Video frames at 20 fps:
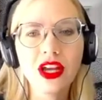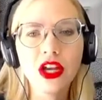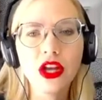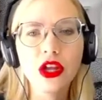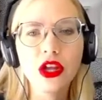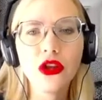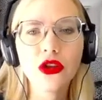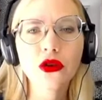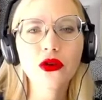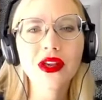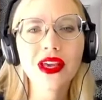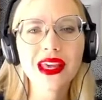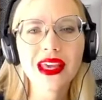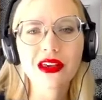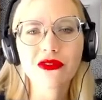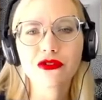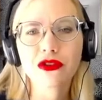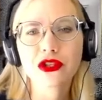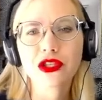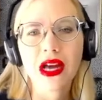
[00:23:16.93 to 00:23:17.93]
You can
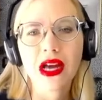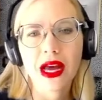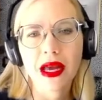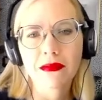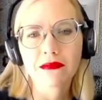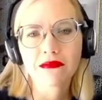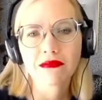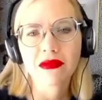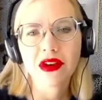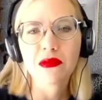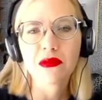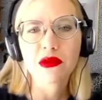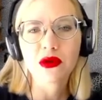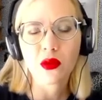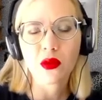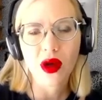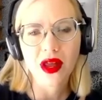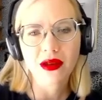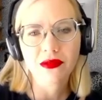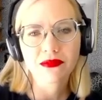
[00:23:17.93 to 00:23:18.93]
give your time, number
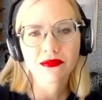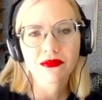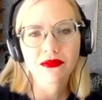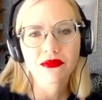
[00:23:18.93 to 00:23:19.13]
1.